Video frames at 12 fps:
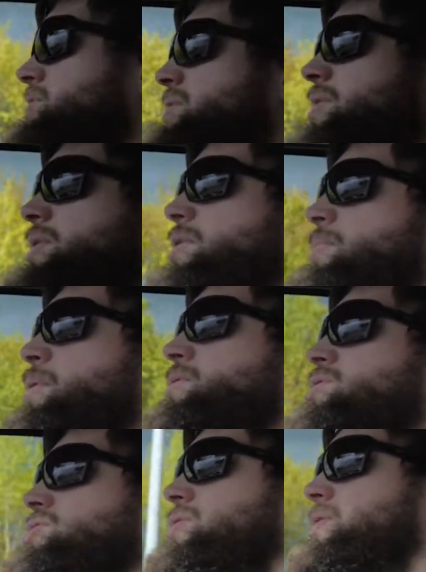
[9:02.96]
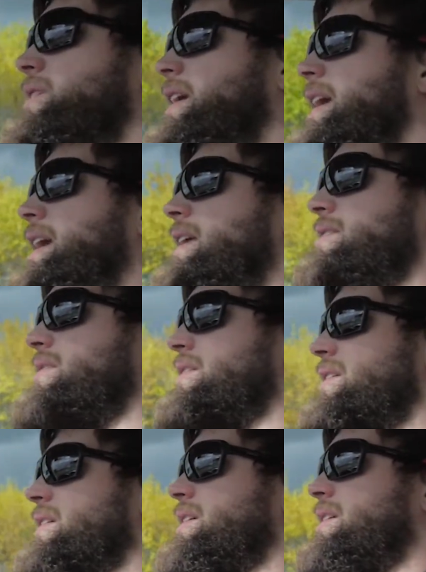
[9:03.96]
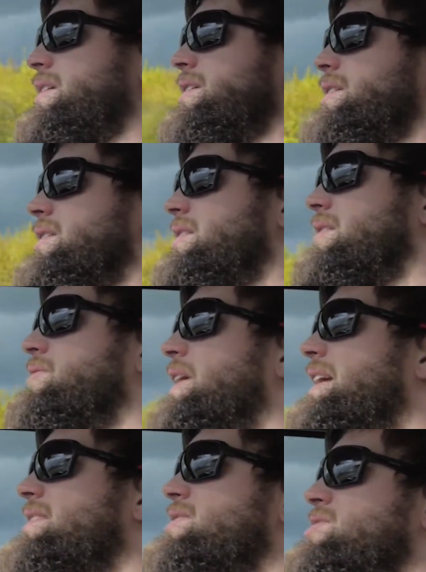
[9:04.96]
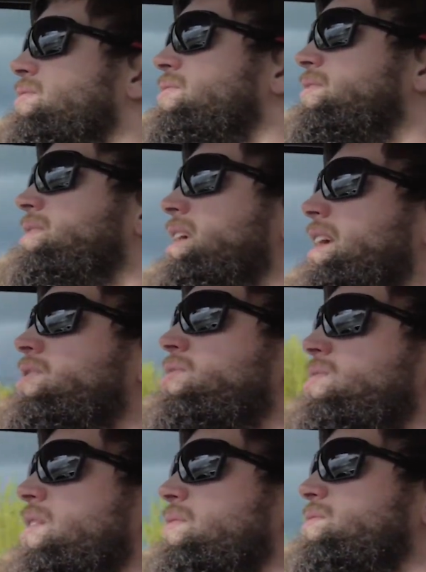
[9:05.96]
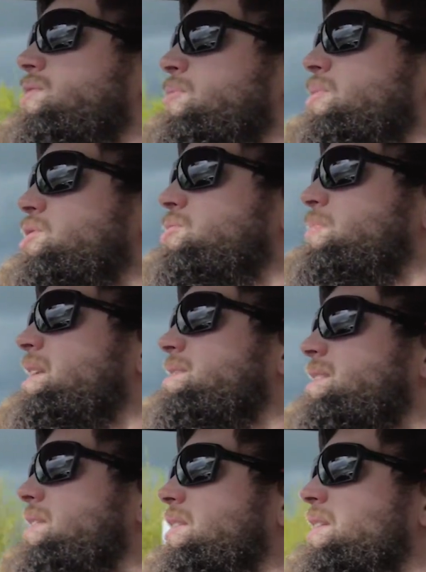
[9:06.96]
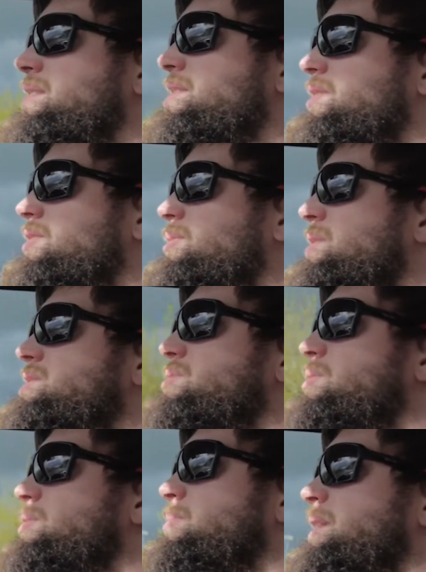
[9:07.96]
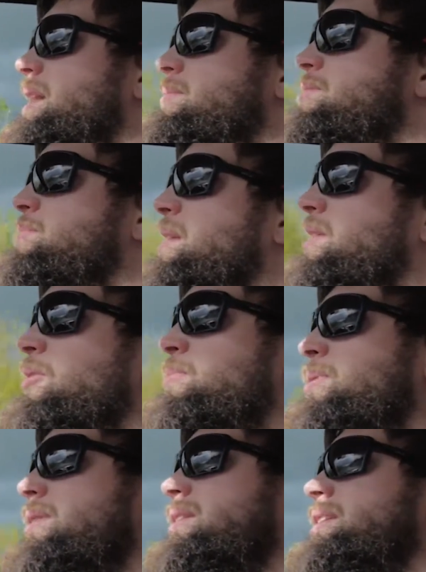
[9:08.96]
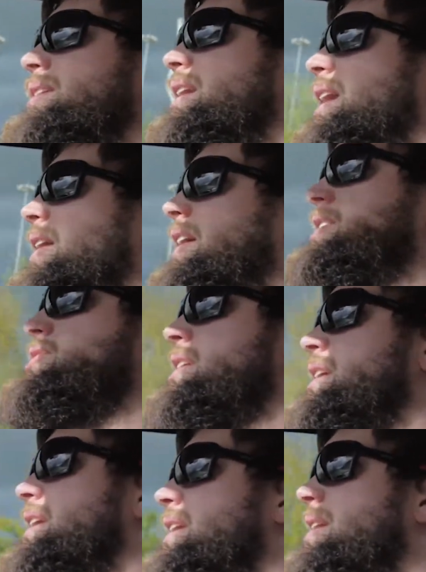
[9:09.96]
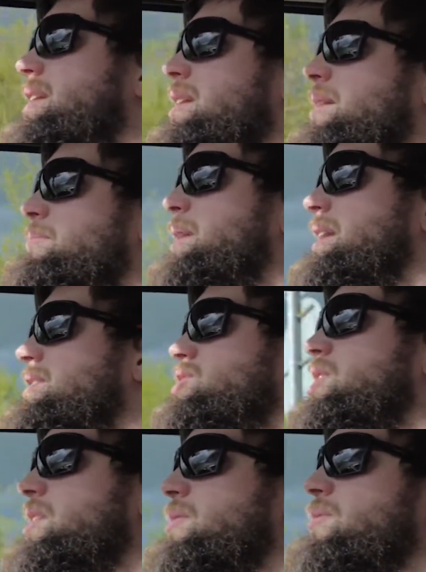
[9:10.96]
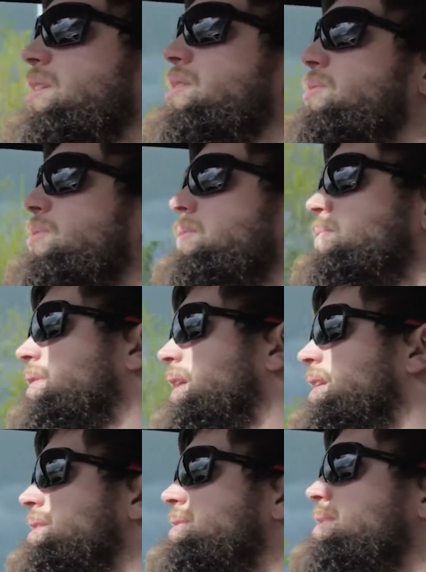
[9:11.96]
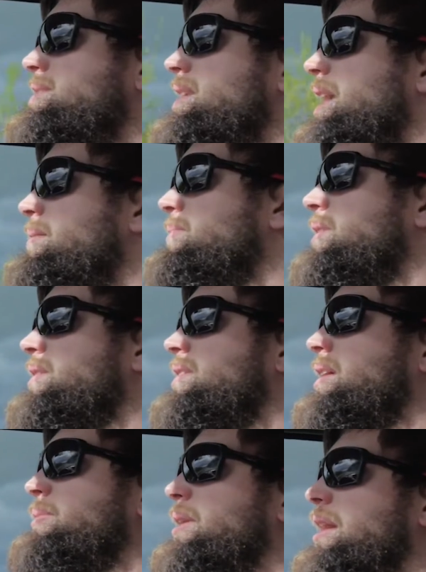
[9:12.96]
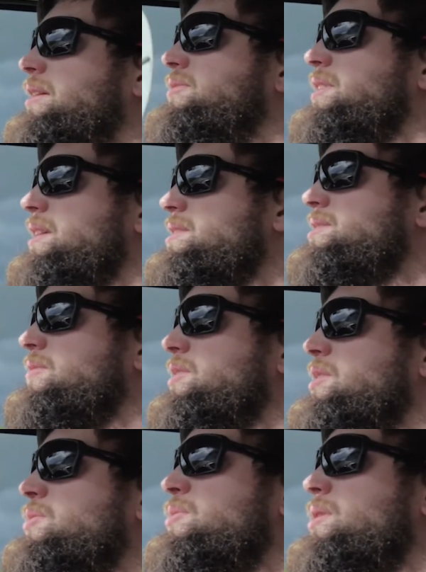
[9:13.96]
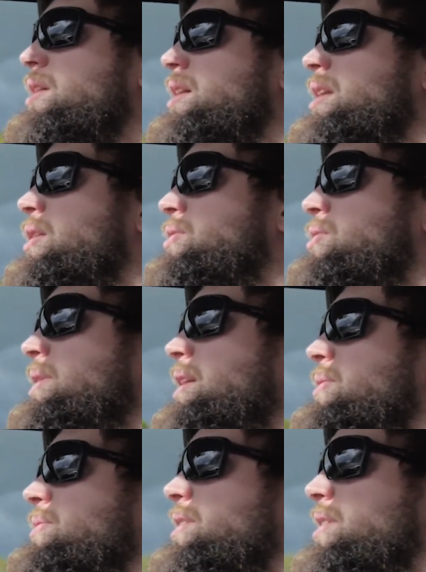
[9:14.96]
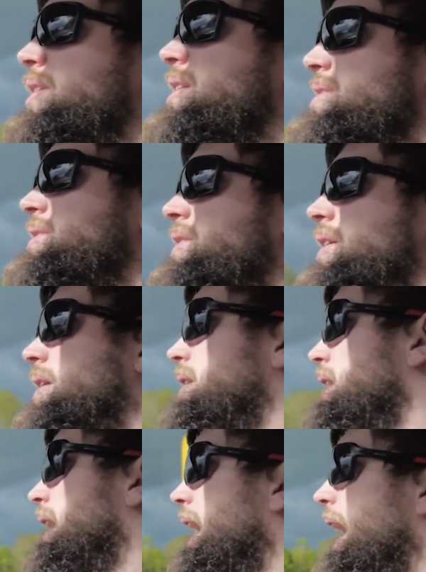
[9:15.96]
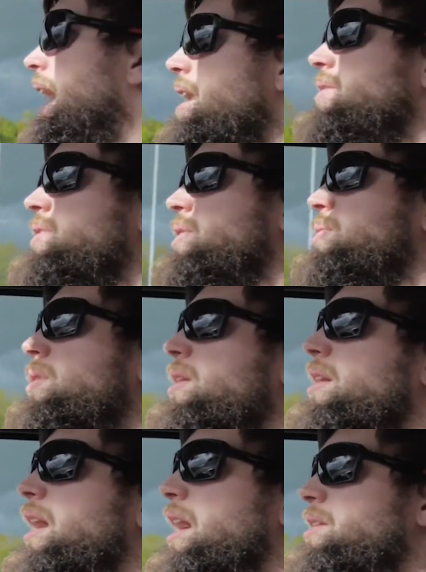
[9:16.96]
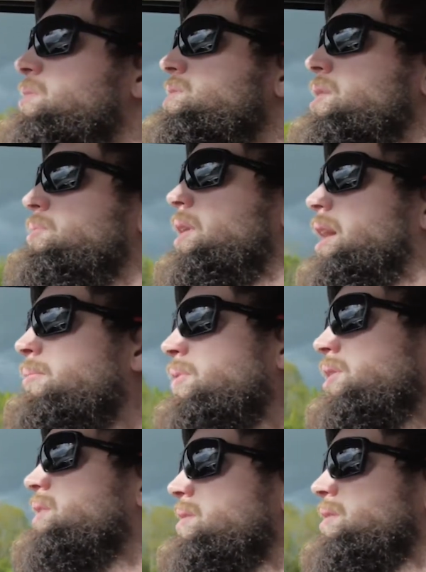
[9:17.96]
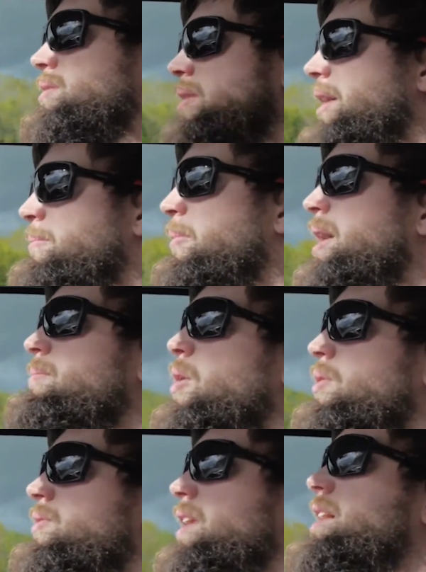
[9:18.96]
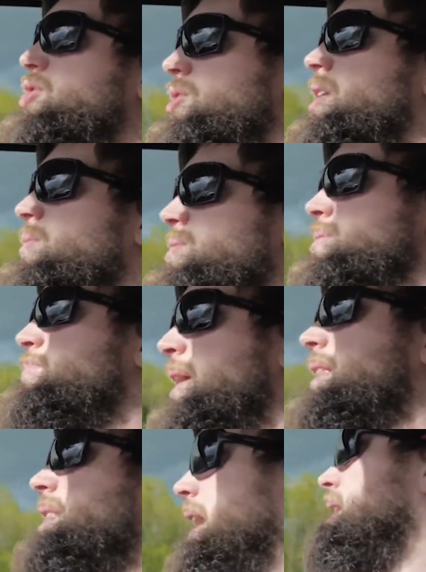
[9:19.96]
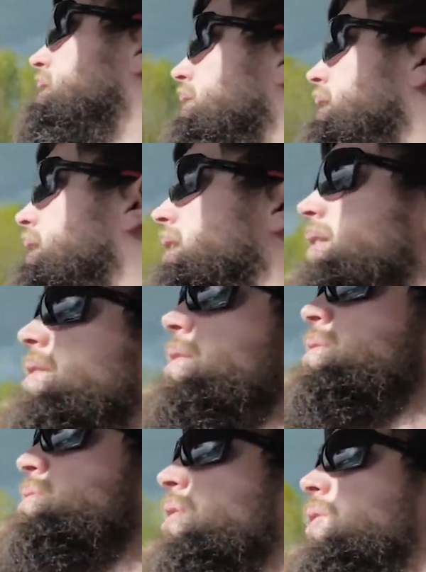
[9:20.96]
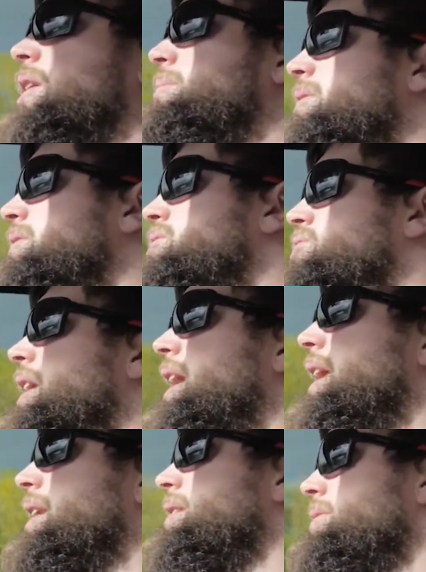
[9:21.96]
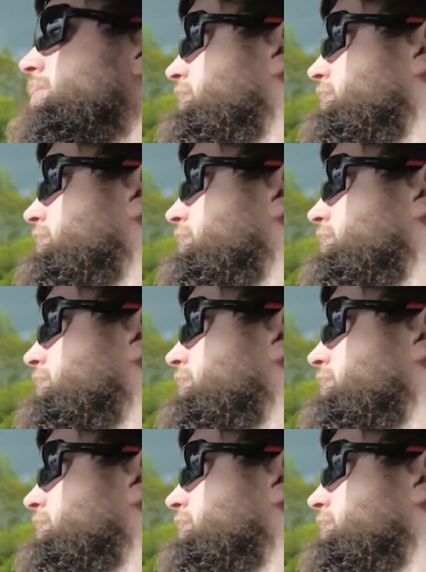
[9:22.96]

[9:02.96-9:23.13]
you're punch drunk, and the fact that you've fatigued yourself so much means that guys that otherwise you would have been able to beat up are actually beating the shit out of you. And it's the same kind of thing with lifting. So if you look around at guys that are ahead of you and you say, right, I'm gonna, like, my motivation now is to beat that guy, so I'm gonna train